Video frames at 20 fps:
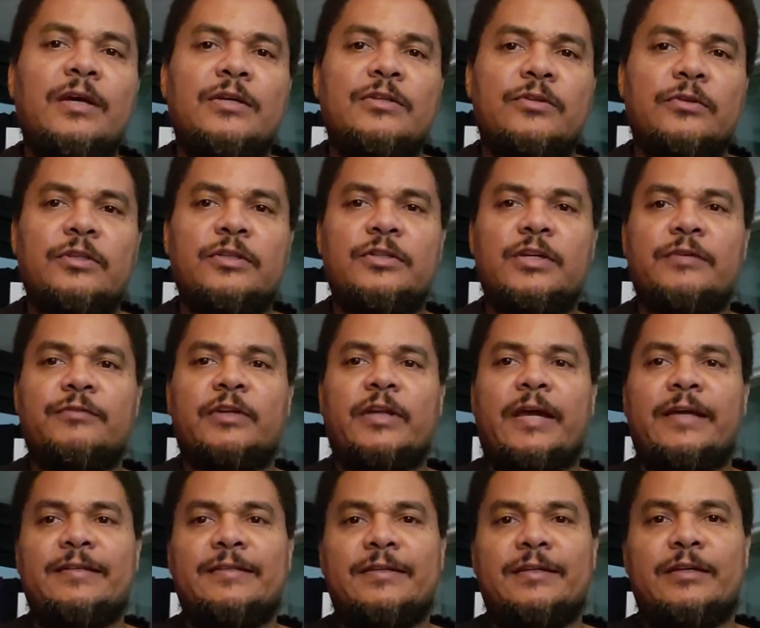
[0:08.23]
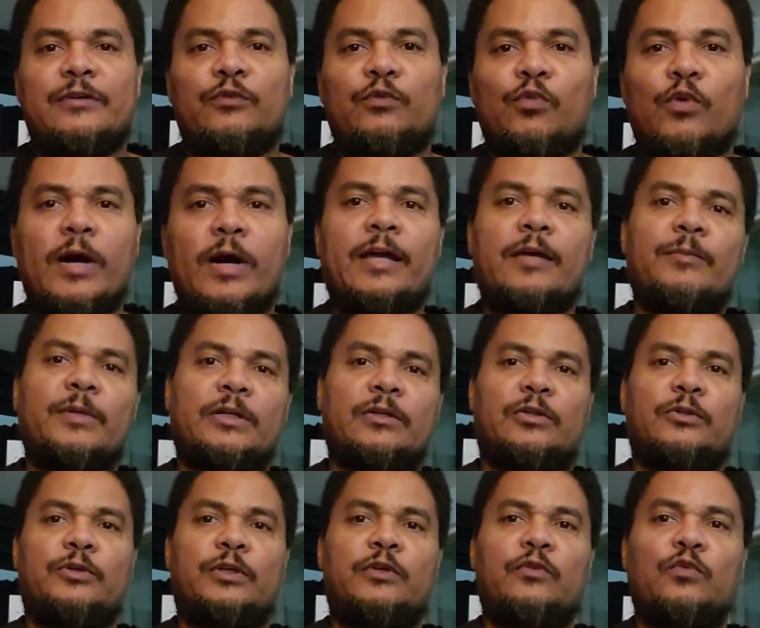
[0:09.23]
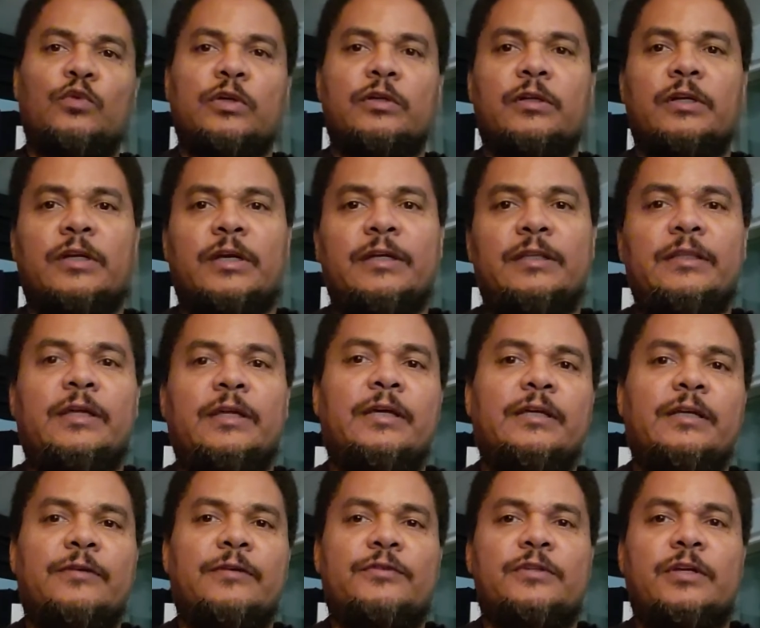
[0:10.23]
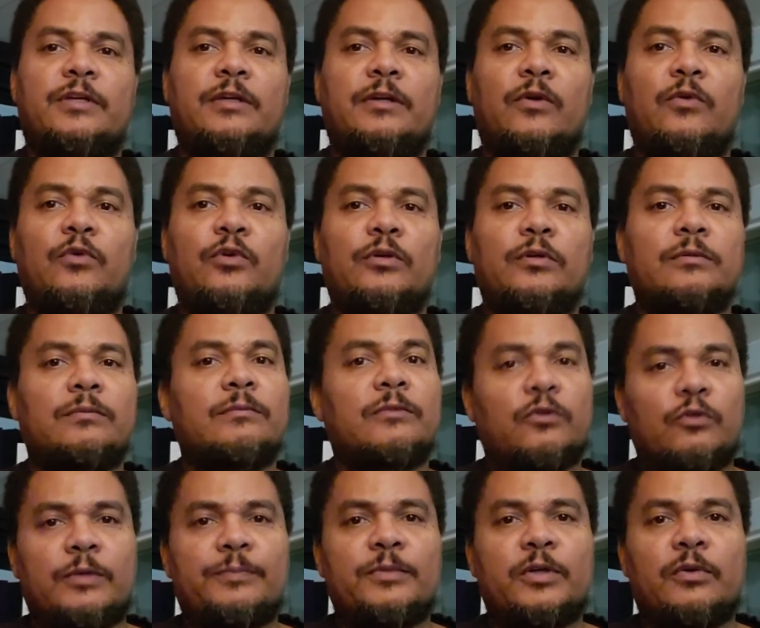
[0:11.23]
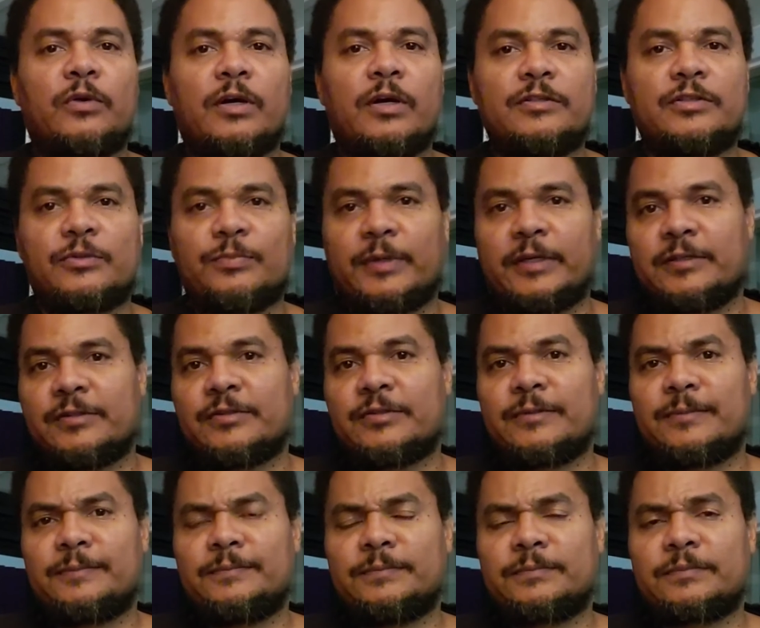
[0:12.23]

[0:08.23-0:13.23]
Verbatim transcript: so that you have an idea of why I'm including work in the NFT or crypto art space.